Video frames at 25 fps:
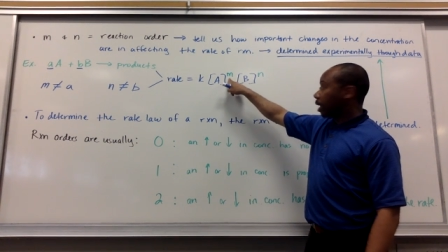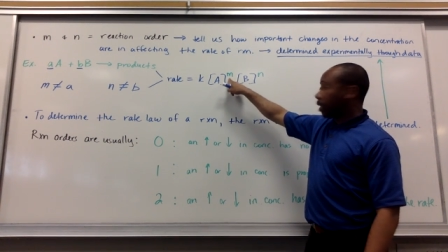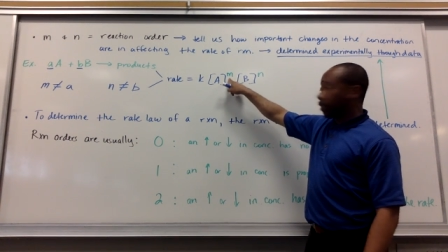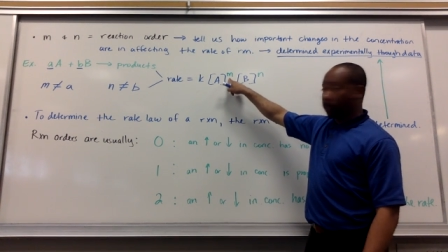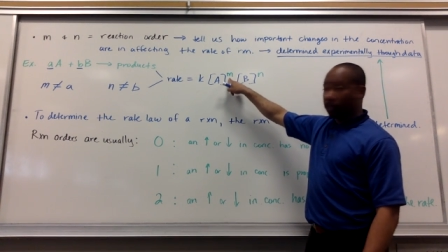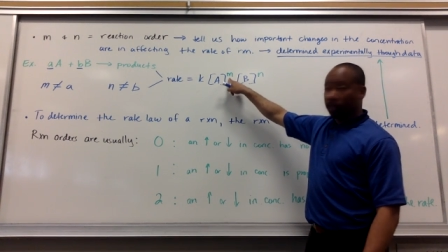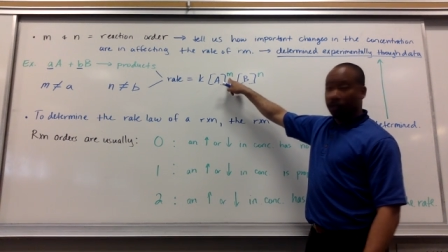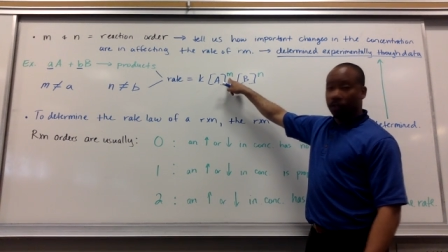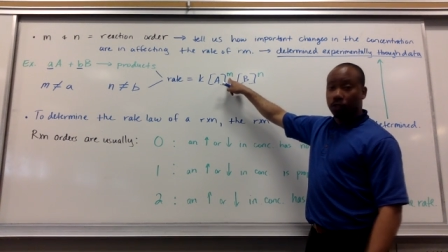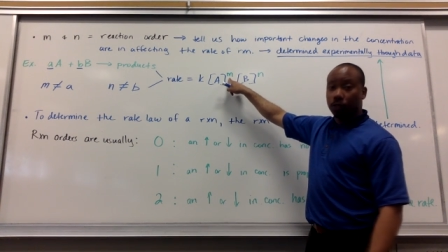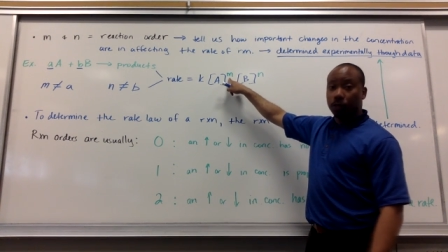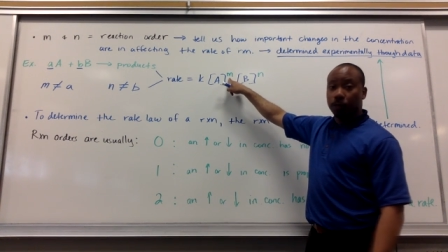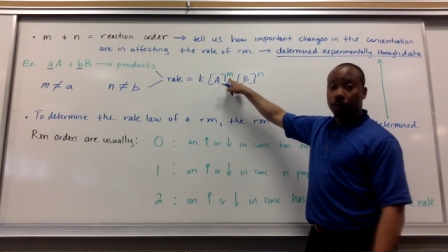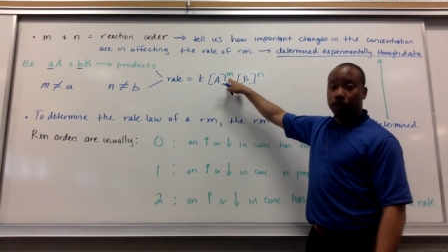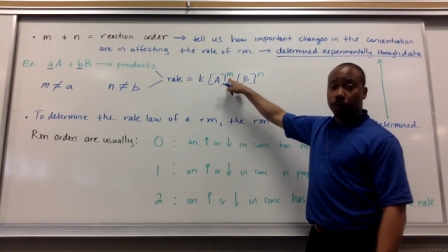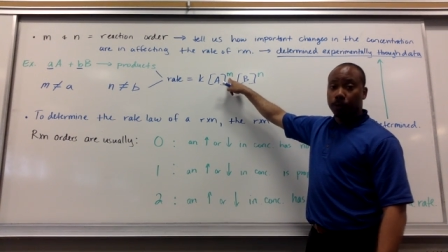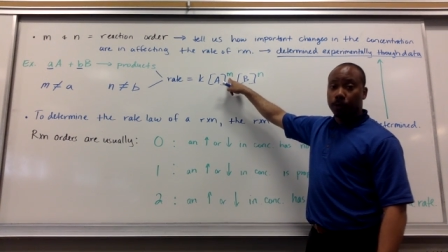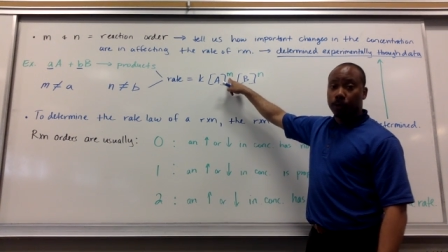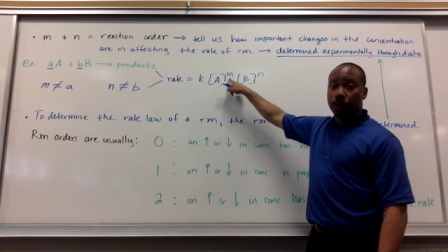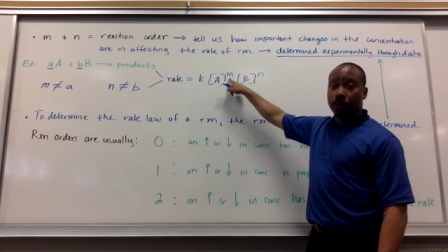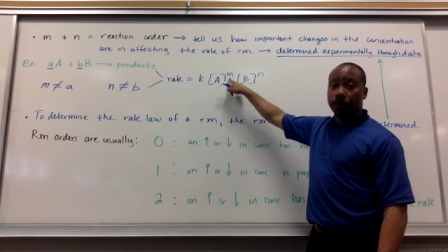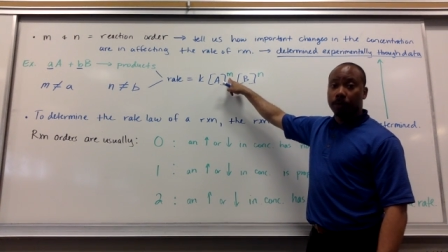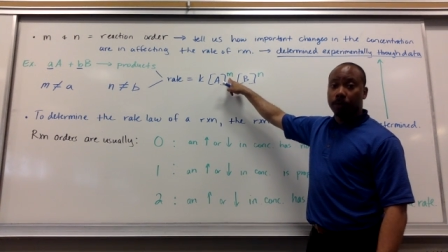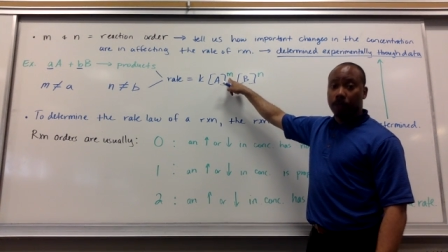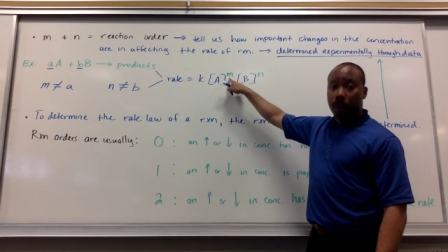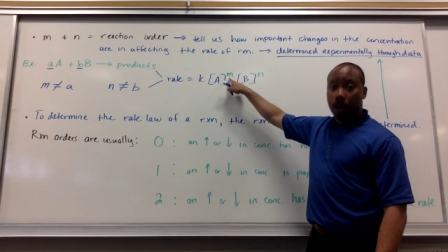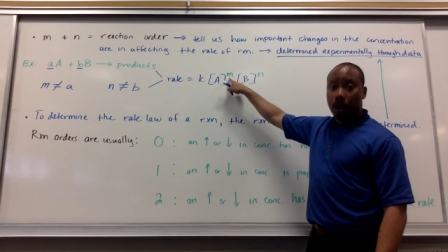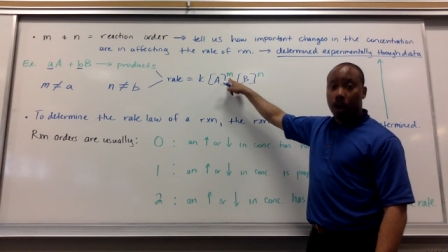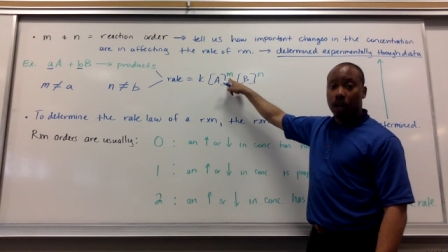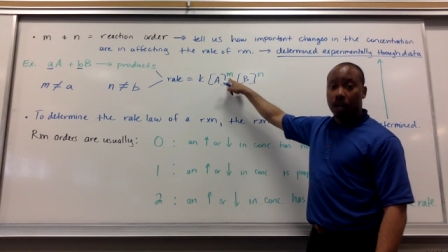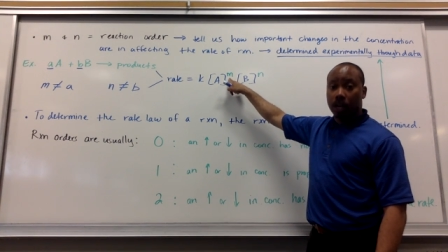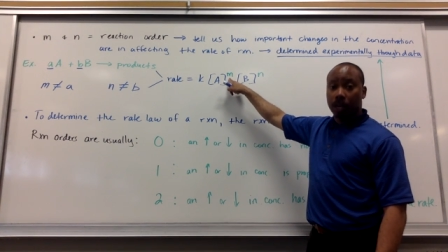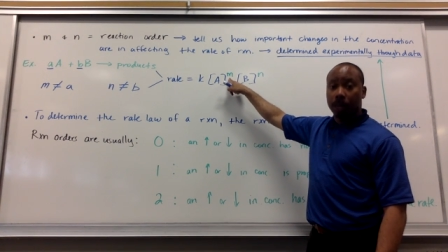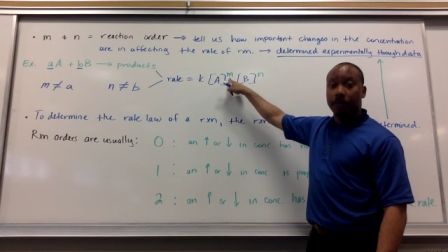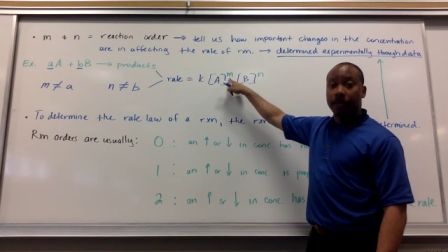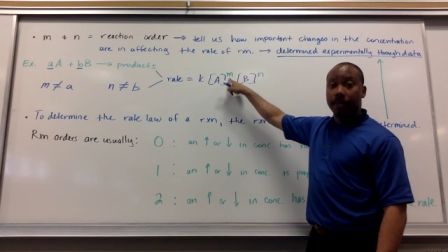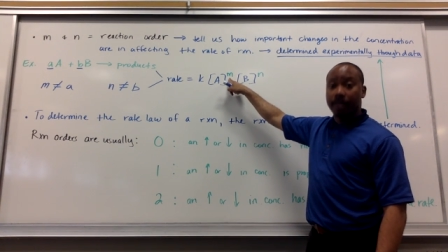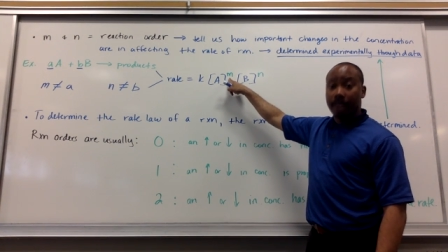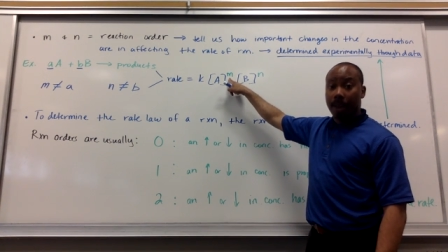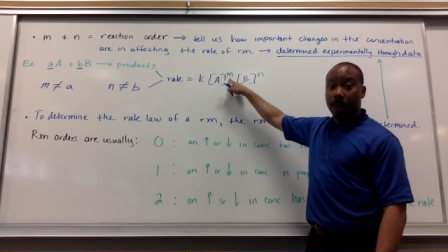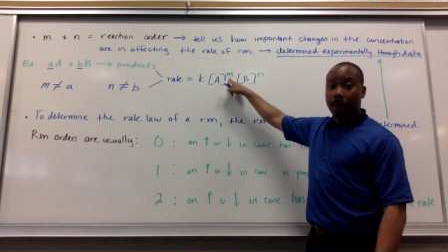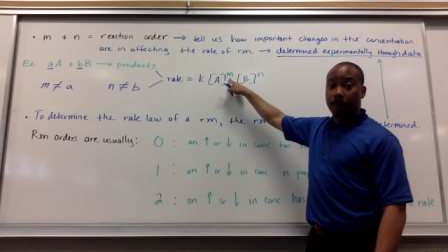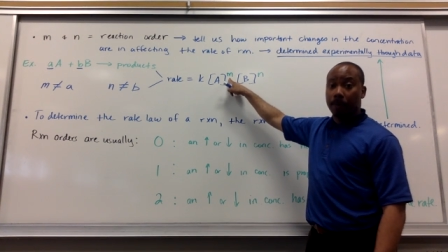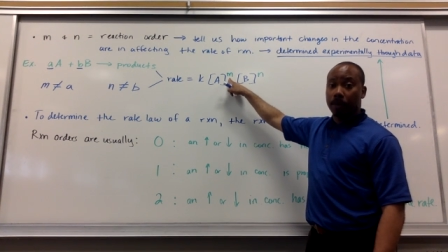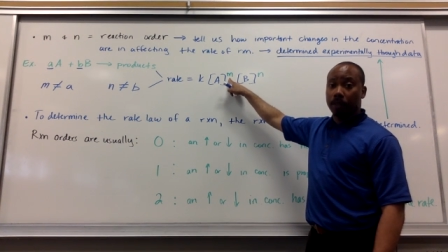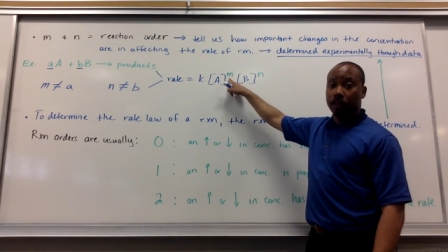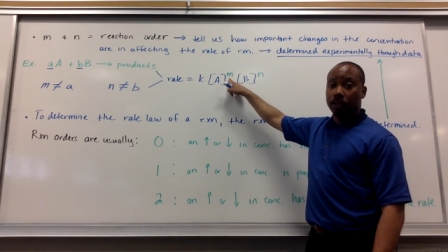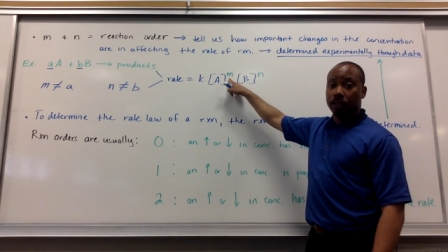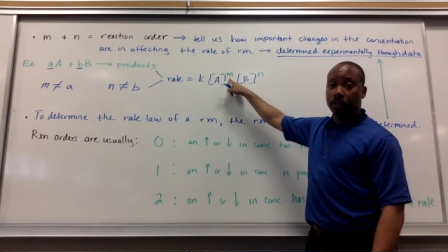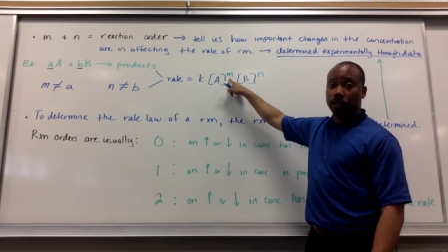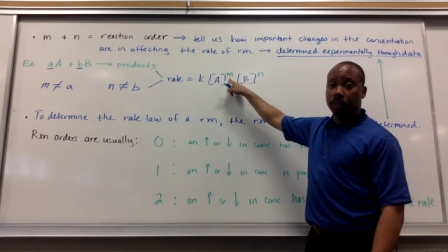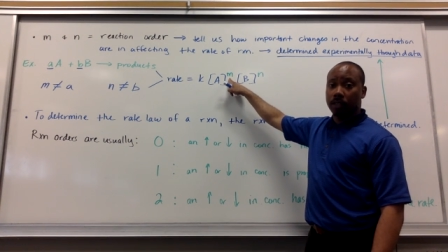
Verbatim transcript: as a superscript are going to be numbers.